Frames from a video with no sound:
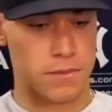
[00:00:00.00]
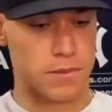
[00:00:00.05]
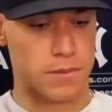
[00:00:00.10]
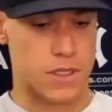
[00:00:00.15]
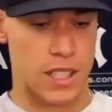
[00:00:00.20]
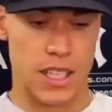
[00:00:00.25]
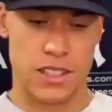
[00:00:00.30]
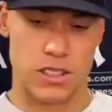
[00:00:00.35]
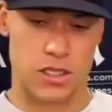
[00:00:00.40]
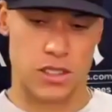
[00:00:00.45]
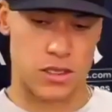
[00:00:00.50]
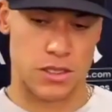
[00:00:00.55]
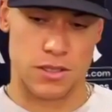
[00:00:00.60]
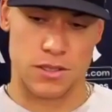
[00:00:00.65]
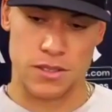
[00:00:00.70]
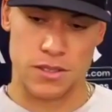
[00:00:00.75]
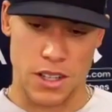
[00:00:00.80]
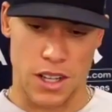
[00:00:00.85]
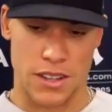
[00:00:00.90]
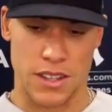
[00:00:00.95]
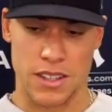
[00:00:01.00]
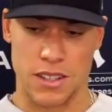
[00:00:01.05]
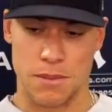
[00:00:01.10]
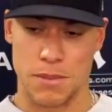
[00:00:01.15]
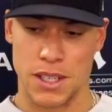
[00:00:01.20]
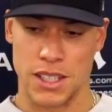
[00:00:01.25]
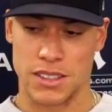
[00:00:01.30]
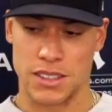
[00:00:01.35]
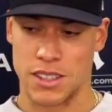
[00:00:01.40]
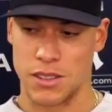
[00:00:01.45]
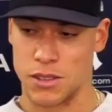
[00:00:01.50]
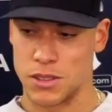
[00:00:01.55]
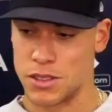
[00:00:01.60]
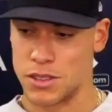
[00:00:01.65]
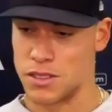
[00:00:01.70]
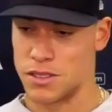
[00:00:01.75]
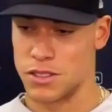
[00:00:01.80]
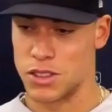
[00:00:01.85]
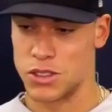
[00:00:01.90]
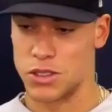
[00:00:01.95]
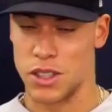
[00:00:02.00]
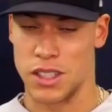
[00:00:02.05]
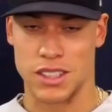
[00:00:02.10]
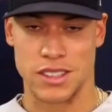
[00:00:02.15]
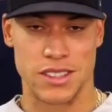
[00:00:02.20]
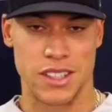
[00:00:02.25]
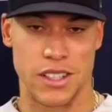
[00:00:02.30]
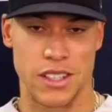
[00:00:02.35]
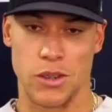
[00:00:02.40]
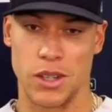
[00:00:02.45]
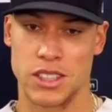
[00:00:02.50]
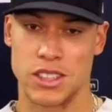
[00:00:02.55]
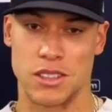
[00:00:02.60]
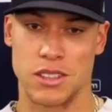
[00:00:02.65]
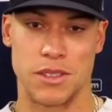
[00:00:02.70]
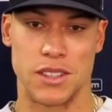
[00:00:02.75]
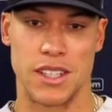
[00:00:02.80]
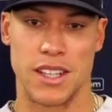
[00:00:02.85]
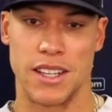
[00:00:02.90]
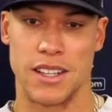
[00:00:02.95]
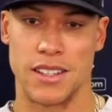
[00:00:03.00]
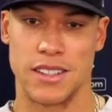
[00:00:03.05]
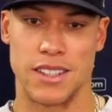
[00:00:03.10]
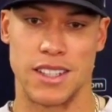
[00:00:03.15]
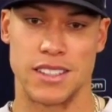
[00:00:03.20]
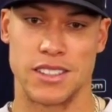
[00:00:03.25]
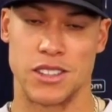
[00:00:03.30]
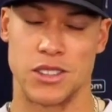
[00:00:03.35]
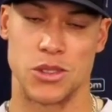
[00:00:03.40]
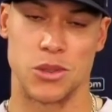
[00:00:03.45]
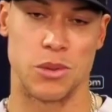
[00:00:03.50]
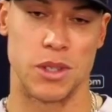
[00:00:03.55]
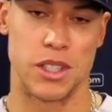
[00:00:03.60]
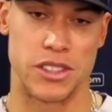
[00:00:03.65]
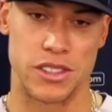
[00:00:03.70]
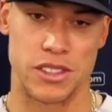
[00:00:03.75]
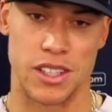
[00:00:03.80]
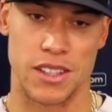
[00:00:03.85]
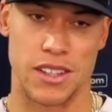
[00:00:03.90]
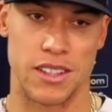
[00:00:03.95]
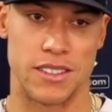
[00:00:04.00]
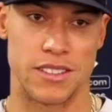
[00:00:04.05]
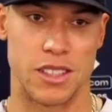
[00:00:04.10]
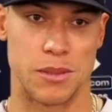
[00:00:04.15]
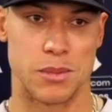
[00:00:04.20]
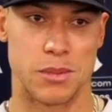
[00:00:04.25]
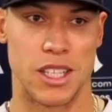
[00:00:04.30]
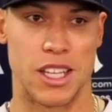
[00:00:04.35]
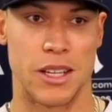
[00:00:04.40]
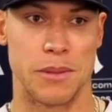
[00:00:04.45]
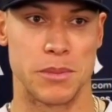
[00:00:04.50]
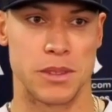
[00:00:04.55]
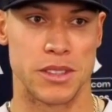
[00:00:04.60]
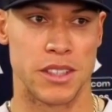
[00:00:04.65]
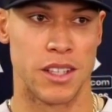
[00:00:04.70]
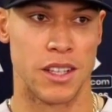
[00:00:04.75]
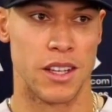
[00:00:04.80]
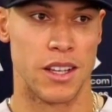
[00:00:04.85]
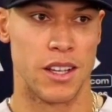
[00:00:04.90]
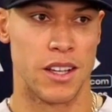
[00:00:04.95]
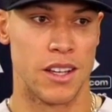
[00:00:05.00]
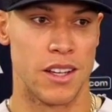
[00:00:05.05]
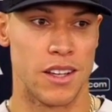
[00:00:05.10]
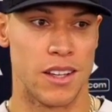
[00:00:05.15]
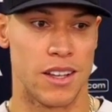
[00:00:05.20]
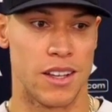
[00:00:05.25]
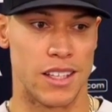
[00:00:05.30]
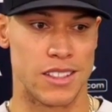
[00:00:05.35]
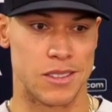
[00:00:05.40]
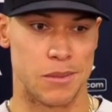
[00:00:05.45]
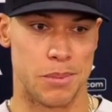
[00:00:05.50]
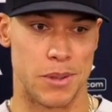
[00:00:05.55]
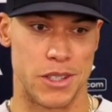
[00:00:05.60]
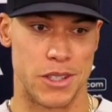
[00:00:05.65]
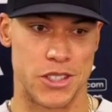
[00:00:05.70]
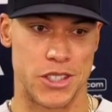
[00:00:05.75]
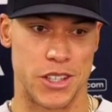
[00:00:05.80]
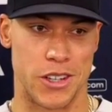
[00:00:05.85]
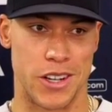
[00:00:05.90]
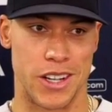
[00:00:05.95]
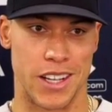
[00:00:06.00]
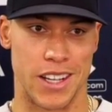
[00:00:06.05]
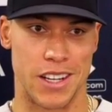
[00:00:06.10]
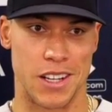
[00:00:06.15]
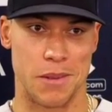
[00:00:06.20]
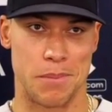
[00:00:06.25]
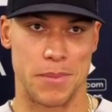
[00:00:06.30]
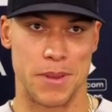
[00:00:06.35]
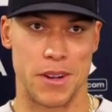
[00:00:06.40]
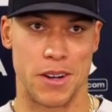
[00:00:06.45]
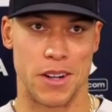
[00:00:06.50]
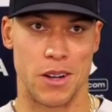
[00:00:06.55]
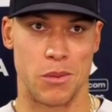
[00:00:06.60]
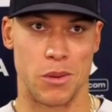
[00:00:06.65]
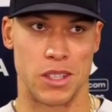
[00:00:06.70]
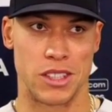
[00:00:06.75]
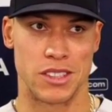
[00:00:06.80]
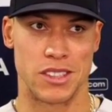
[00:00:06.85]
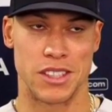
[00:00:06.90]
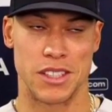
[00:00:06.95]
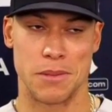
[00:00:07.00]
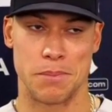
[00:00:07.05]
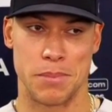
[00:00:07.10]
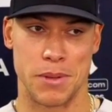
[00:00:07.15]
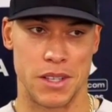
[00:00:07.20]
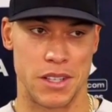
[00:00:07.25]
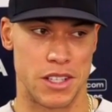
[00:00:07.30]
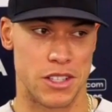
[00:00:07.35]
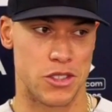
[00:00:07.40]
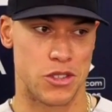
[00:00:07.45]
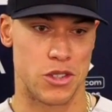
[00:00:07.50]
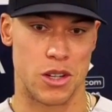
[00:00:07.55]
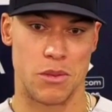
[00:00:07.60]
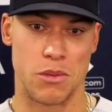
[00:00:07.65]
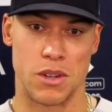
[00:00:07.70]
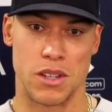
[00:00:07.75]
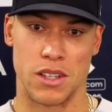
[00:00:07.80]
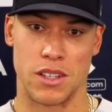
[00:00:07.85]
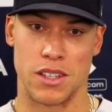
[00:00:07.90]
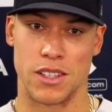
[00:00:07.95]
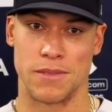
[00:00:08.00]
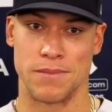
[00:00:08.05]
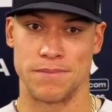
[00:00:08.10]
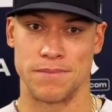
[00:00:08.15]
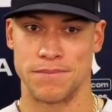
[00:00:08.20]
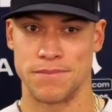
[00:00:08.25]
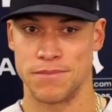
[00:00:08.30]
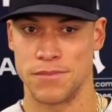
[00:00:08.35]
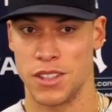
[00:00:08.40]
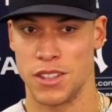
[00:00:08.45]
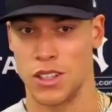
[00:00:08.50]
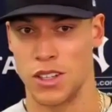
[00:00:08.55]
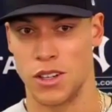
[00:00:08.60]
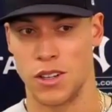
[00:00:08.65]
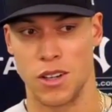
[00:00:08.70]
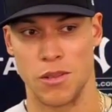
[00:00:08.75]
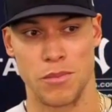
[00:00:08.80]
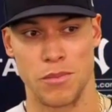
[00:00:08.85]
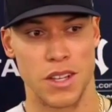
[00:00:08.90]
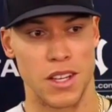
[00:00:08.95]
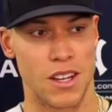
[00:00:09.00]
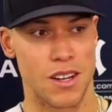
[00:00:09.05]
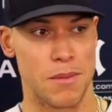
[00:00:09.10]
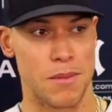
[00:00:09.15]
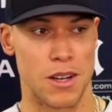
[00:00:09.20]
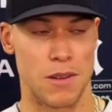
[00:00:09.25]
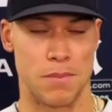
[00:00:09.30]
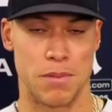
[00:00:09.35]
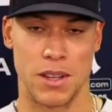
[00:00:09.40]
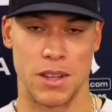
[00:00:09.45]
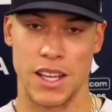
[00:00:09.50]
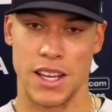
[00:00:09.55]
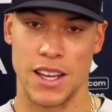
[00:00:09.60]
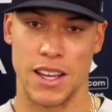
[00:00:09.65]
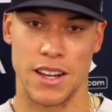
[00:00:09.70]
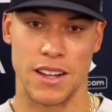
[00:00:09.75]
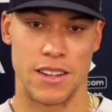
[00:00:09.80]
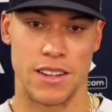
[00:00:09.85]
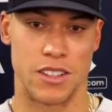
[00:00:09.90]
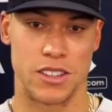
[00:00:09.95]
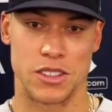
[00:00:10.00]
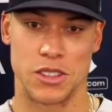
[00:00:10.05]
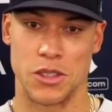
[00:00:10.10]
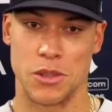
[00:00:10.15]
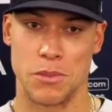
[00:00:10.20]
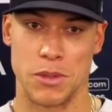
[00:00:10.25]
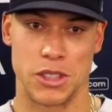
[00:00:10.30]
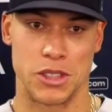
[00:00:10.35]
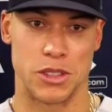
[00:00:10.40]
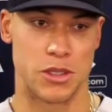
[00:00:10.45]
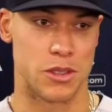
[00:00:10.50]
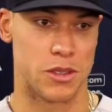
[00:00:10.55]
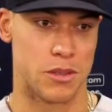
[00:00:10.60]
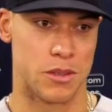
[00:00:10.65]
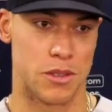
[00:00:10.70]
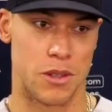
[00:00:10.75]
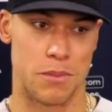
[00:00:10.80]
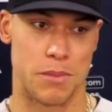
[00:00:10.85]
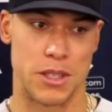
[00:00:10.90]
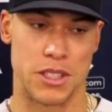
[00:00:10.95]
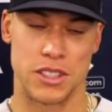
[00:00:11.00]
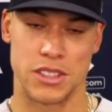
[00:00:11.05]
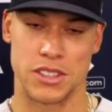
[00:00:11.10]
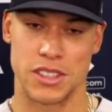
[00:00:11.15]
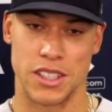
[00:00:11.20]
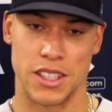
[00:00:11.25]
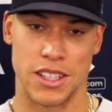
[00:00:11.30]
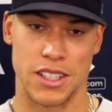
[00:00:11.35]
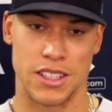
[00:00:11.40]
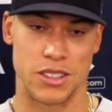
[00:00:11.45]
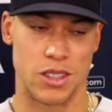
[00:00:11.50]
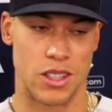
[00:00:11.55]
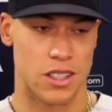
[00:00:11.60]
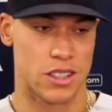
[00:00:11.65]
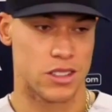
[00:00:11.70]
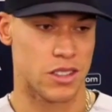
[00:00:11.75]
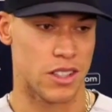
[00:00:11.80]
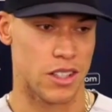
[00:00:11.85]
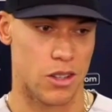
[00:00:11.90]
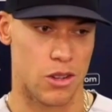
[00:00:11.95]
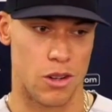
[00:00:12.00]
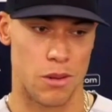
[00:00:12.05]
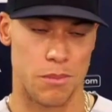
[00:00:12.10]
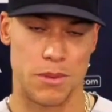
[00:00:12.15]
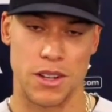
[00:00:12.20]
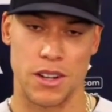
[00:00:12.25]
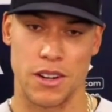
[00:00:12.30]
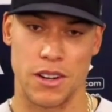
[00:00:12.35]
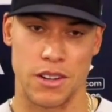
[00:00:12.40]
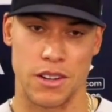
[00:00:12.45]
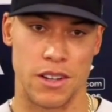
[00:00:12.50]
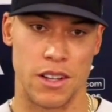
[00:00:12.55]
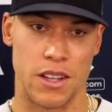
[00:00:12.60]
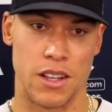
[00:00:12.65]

yeah, just, you know, I think the biggest thing was just trying to stay aggressive in that, in that situation. I think sometimes as a pinch hitter, I get up there and I want to see a pitch or I want to, you know, I'm thinking about a plan and also you miss your, your pitches to hit. So I just try to go up there and,